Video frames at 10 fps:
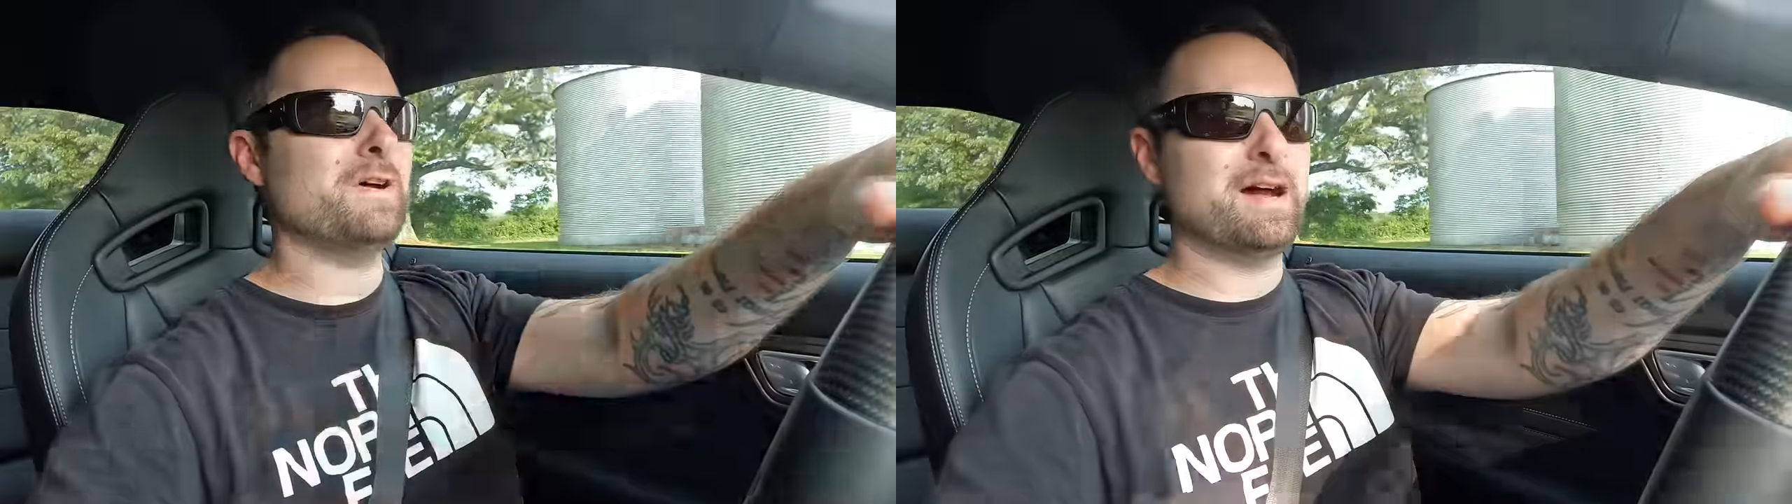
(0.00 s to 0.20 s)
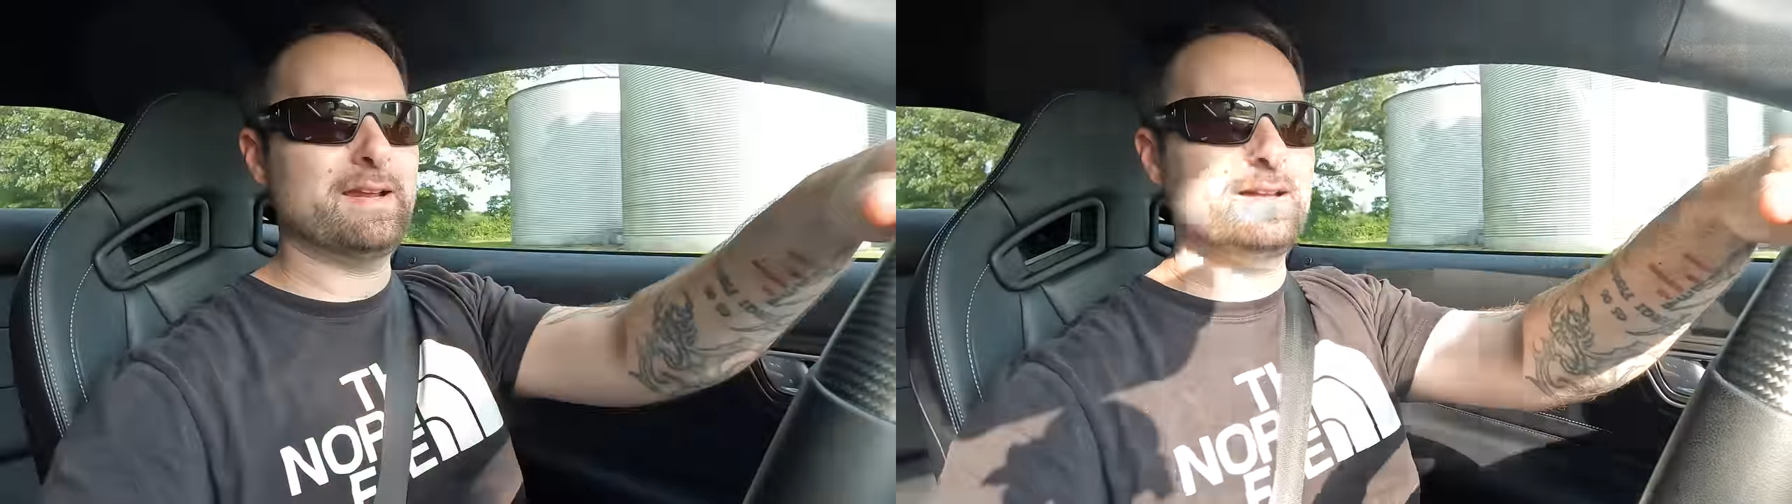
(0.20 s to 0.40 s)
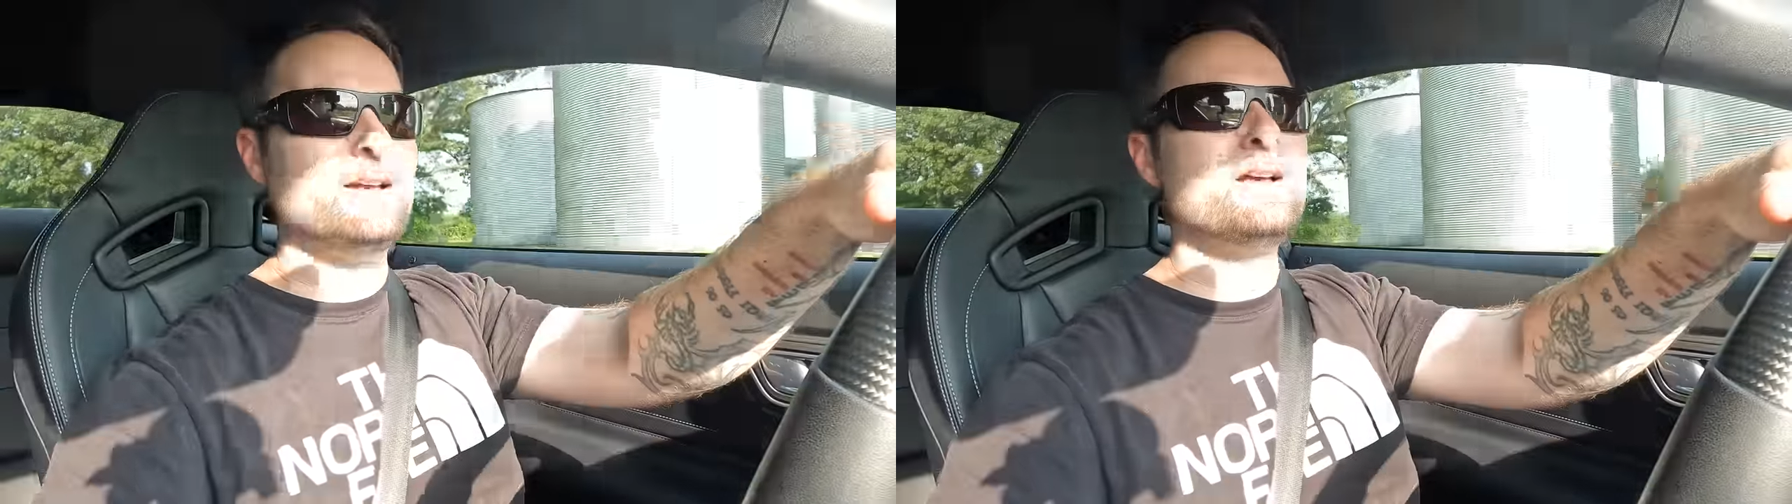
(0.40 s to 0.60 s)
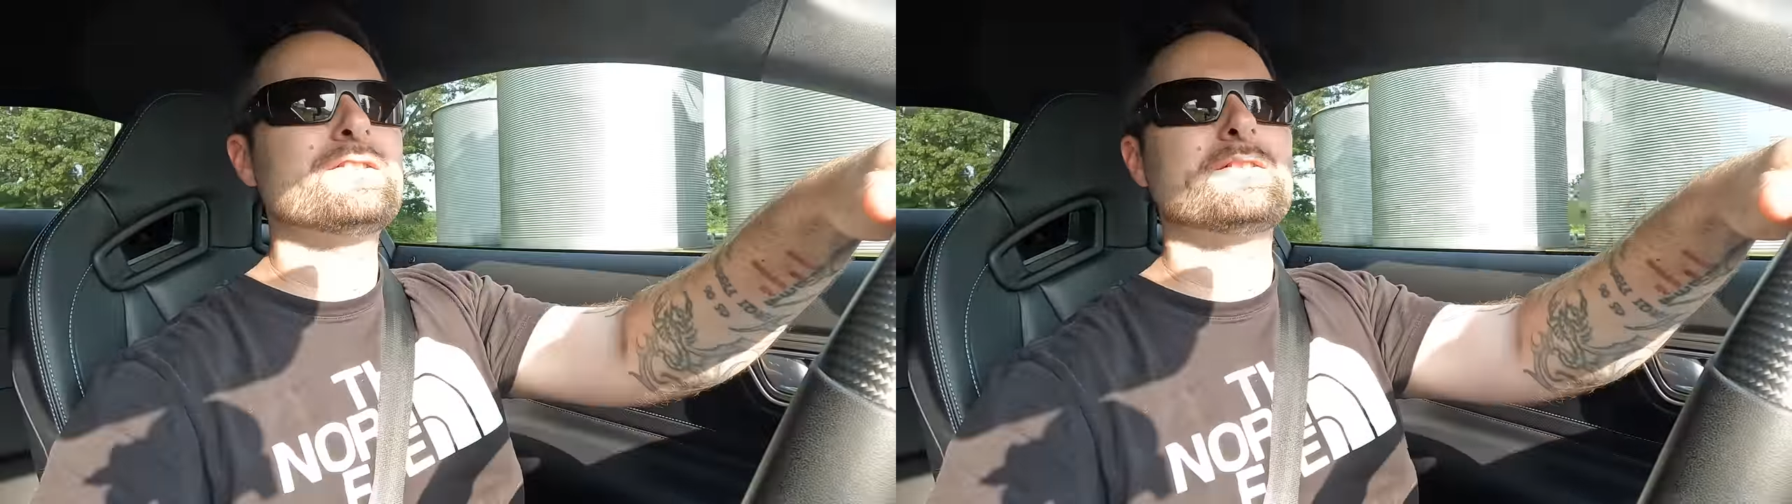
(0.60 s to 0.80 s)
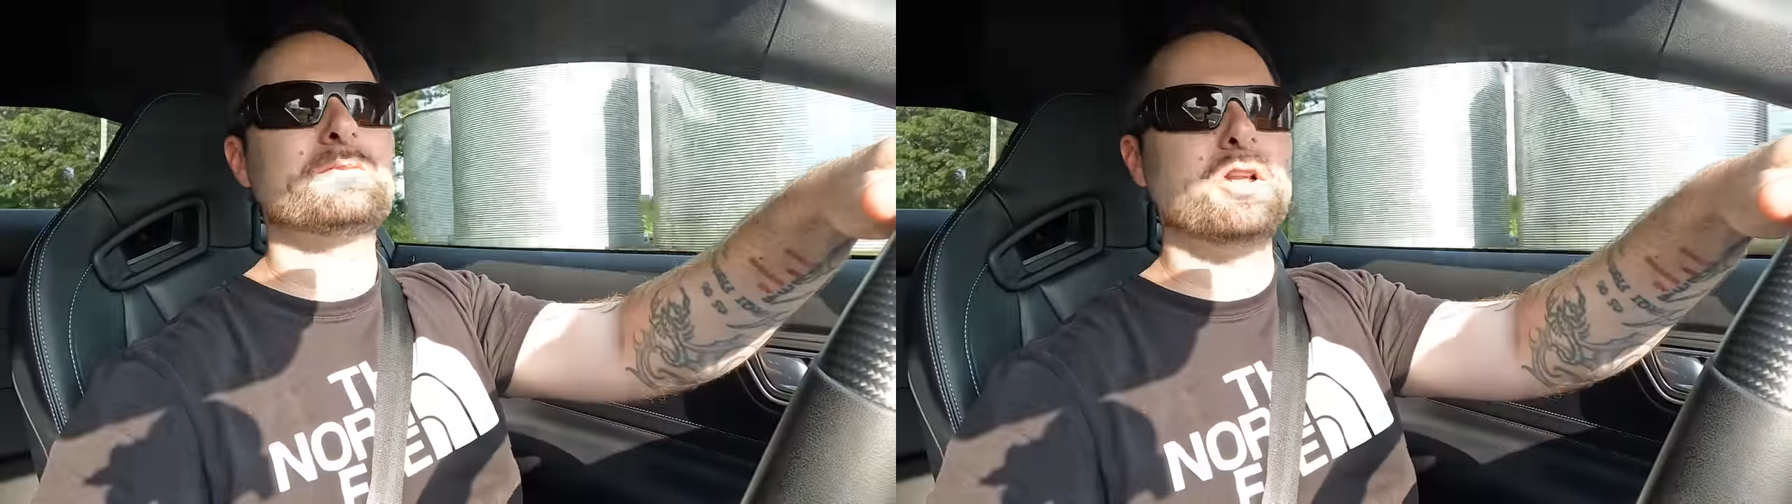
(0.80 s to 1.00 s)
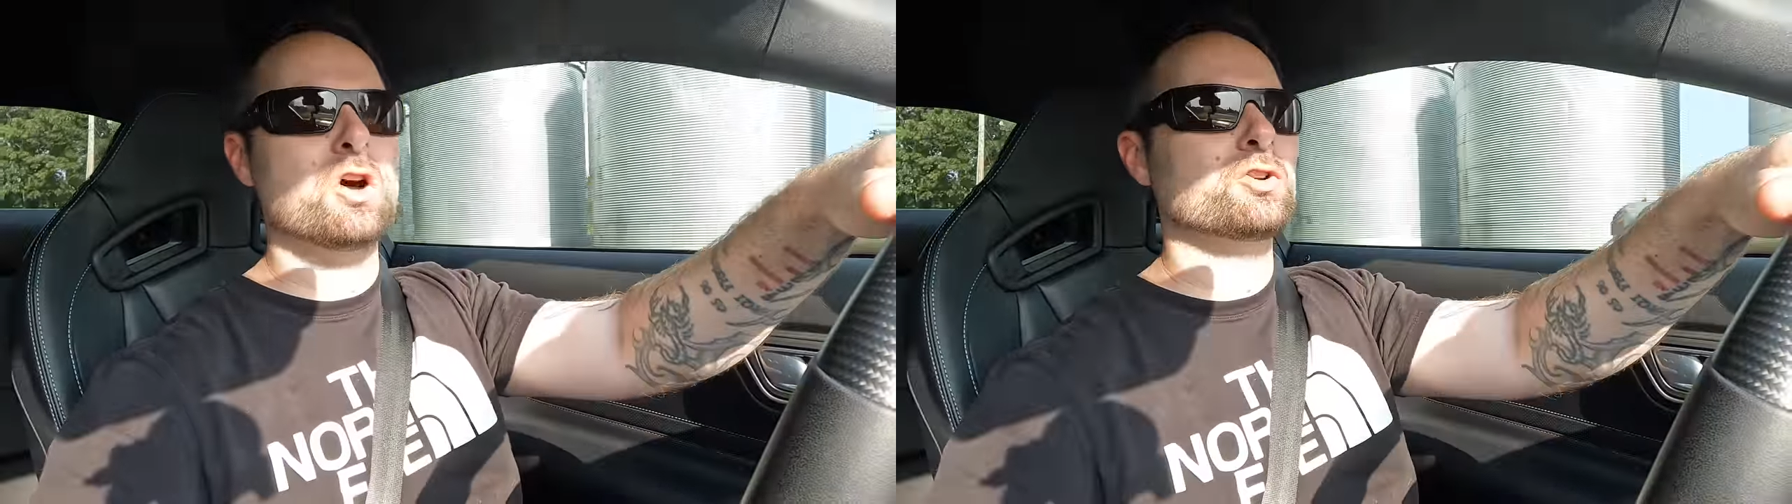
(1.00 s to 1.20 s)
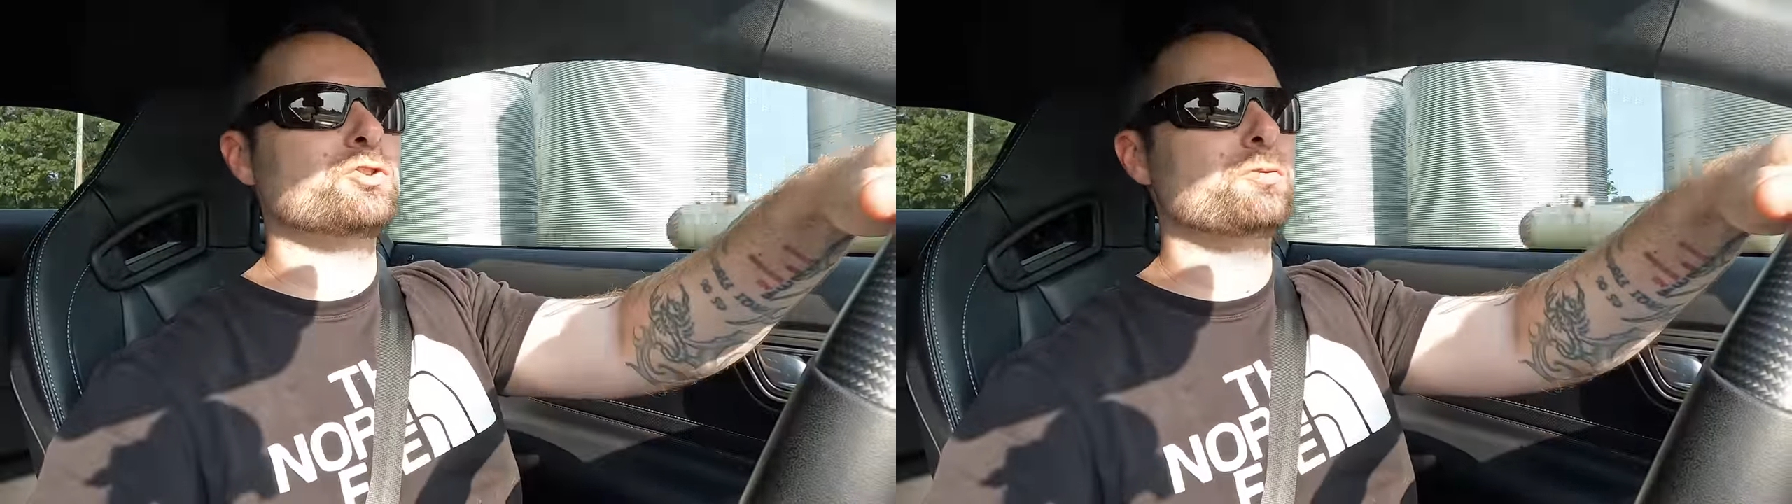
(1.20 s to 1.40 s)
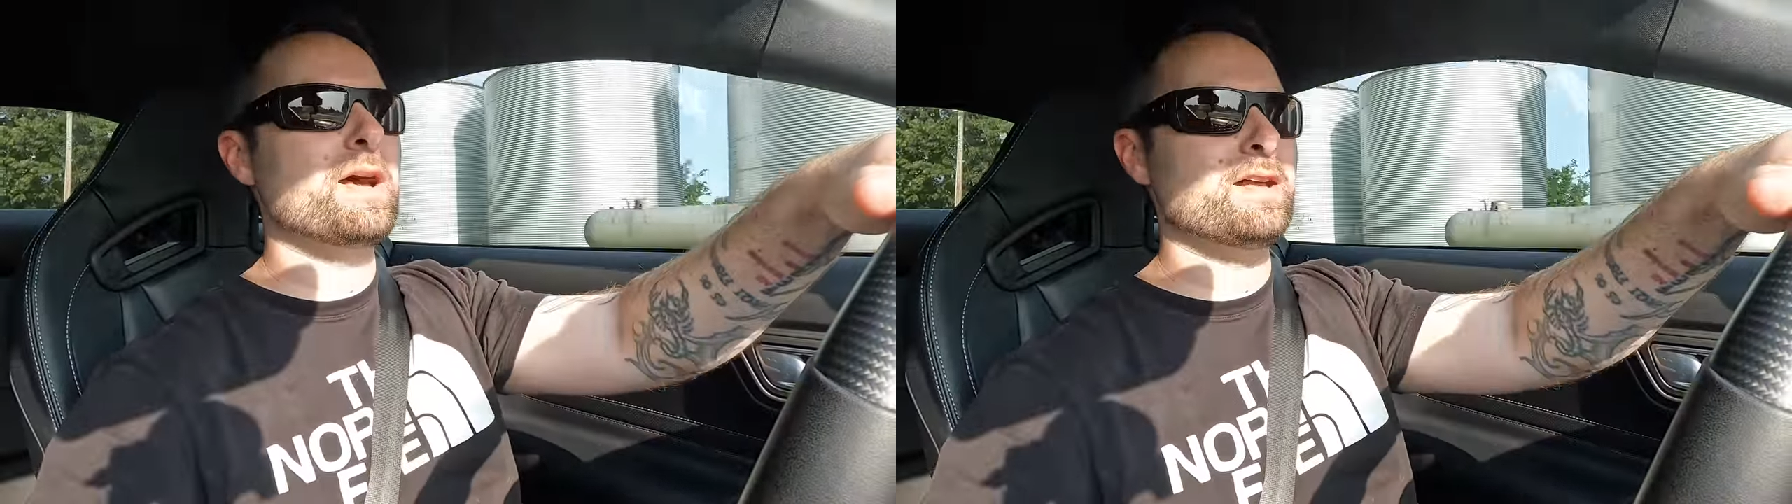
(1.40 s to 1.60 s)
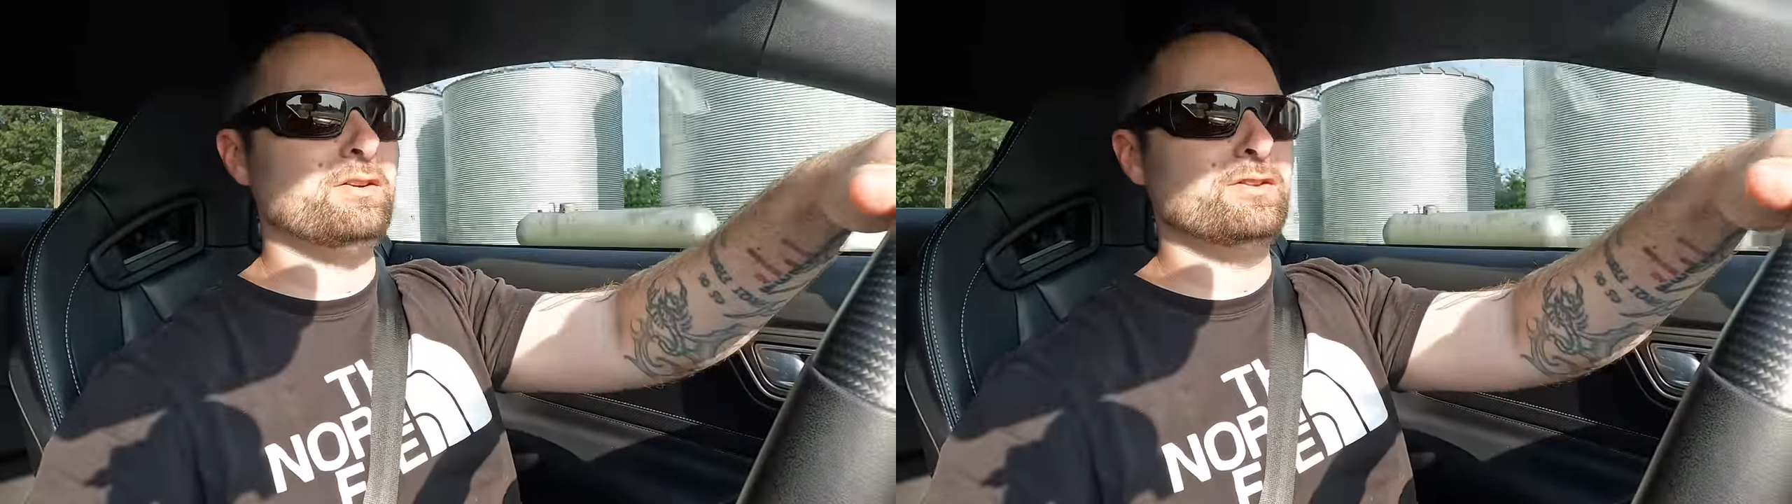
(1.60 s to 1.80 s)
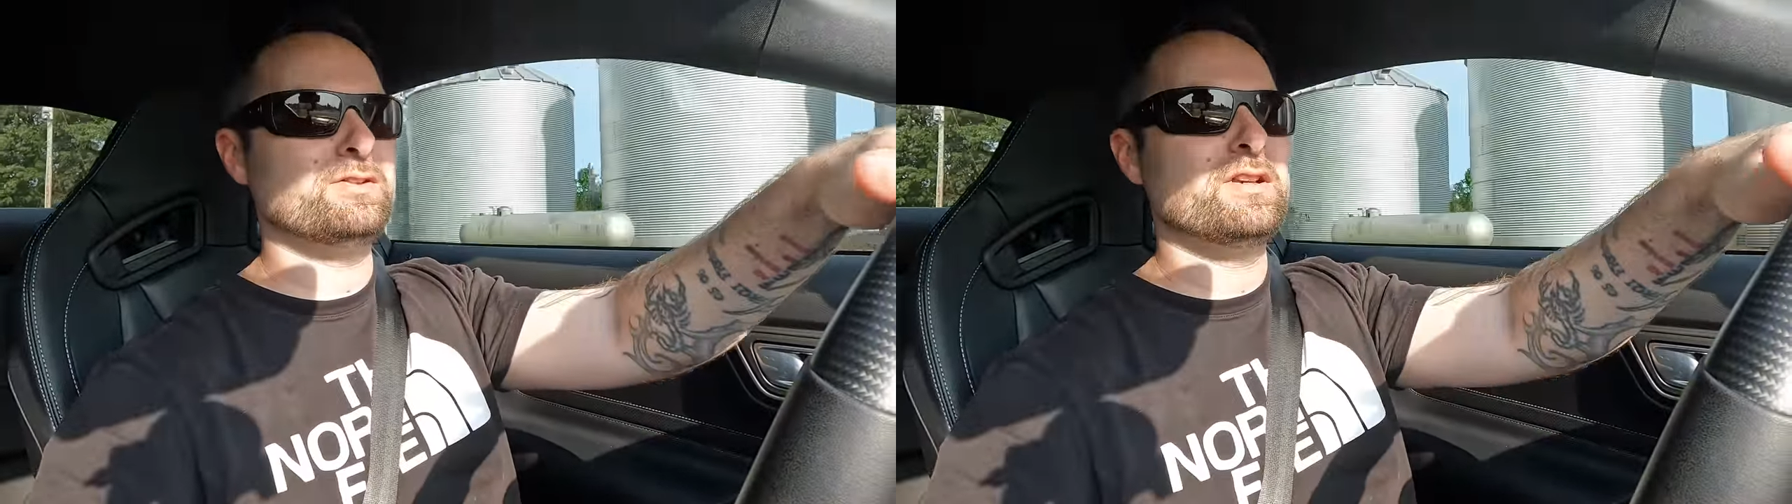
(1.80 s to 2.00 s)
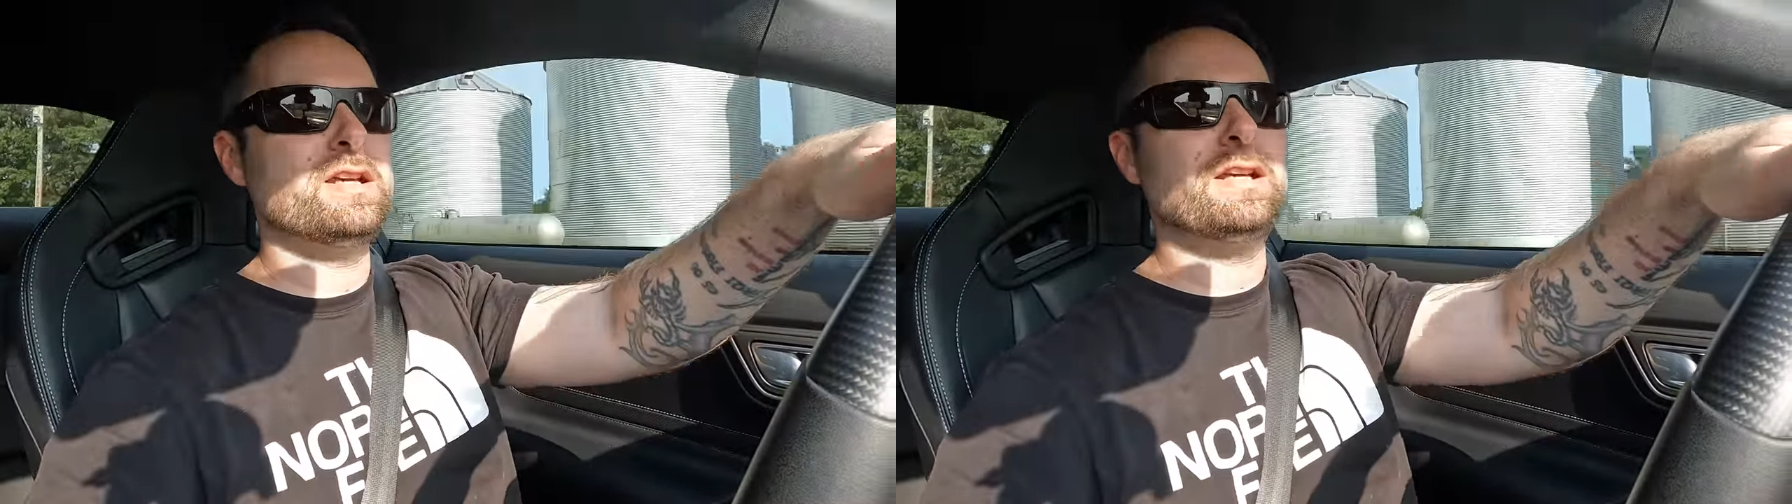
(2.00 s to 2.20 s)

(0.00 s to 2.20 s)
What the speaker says: find some long tube headers.